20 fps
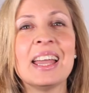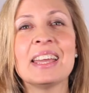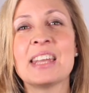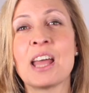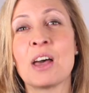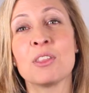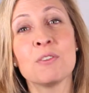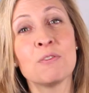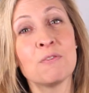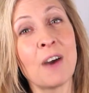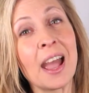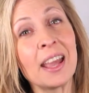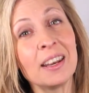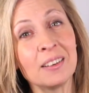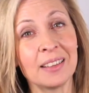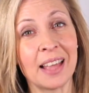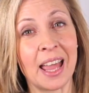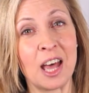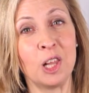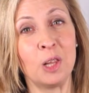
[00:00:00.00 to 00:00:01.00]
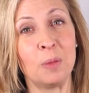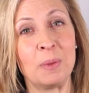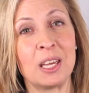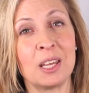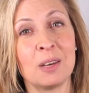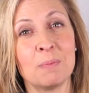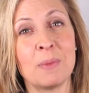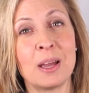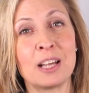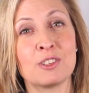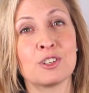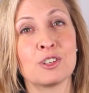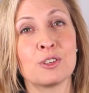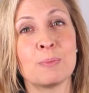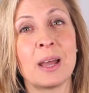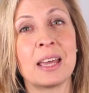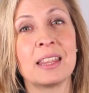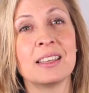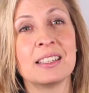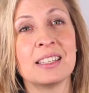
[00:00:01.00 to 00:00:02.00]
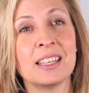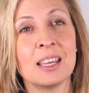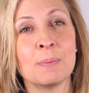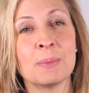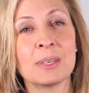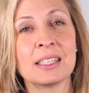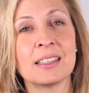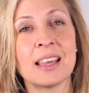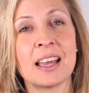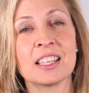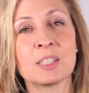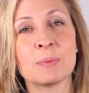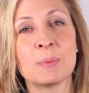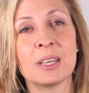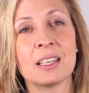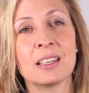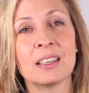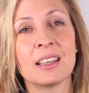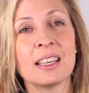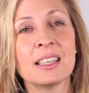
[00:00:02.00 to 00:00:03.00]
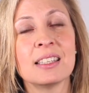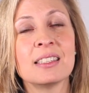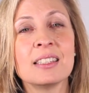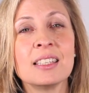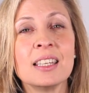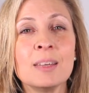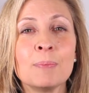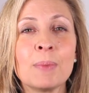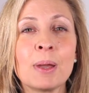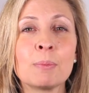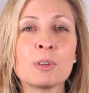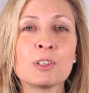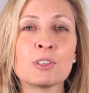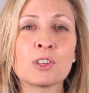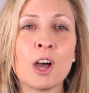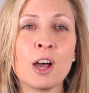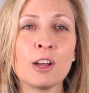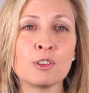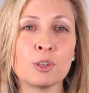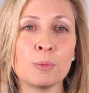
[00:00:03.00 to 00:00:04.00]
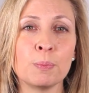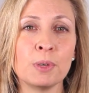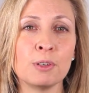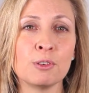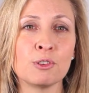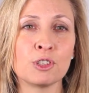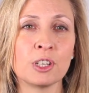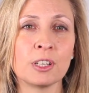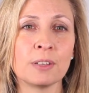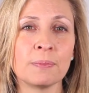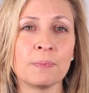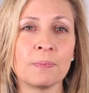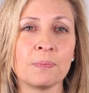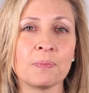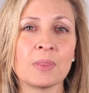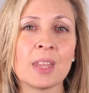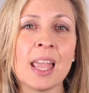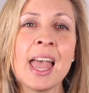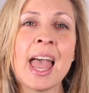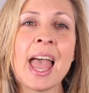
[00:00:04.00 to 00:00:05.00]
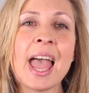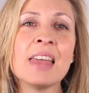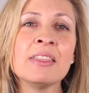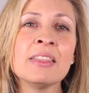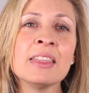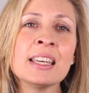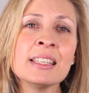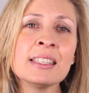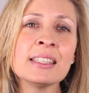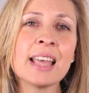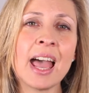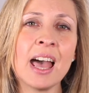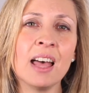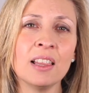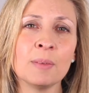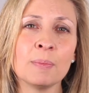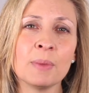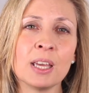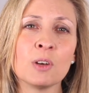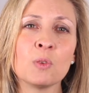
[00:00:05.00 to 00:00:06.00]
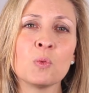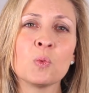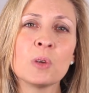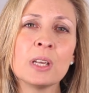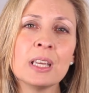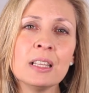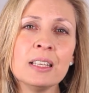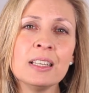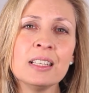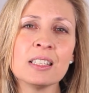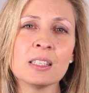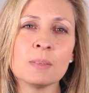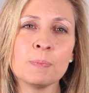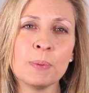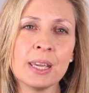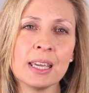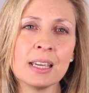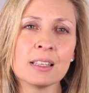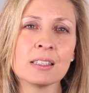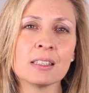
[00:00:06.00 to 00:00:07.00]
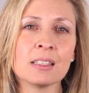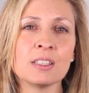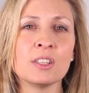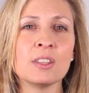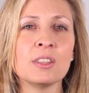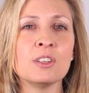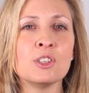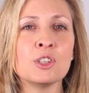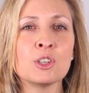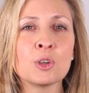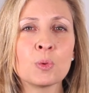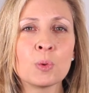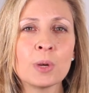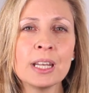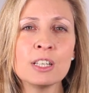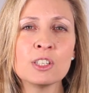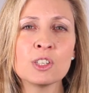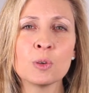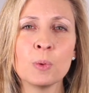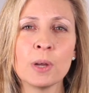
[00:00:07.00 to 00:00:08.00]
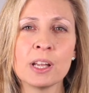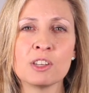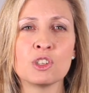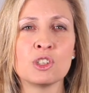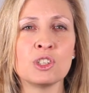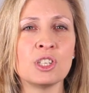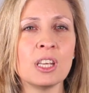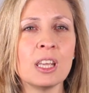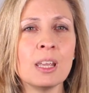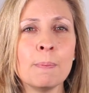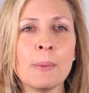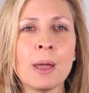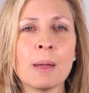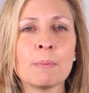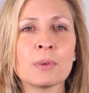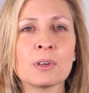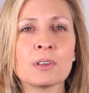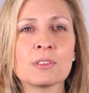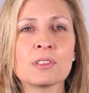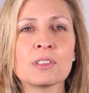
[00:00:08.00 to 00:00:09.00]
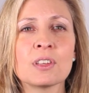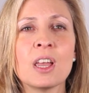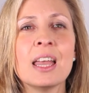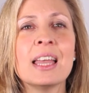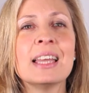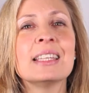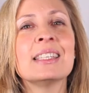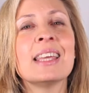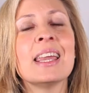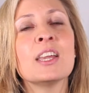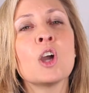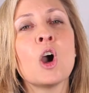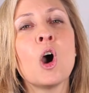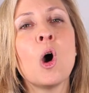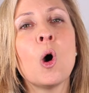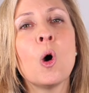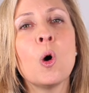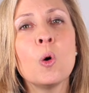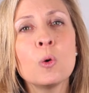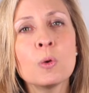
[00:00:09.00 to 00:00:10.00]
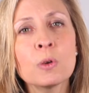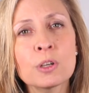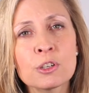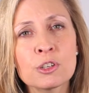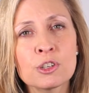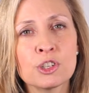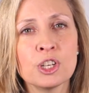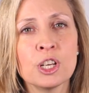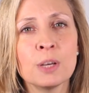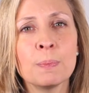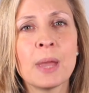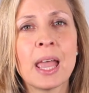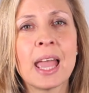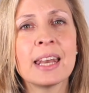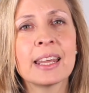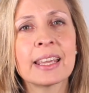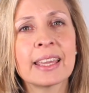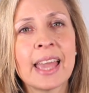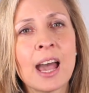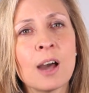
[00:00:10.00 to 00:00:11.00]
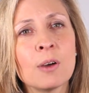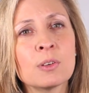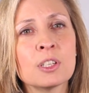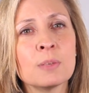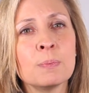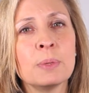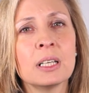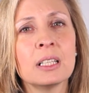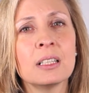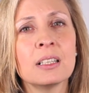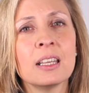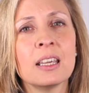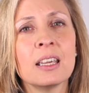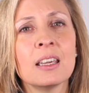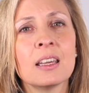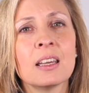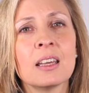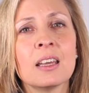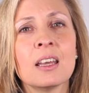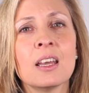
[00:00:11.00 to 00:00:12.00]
Now, the final element measured by the team assessment is team members' contribution. And this element really speaks to the degree to which team members take ownership and accountability,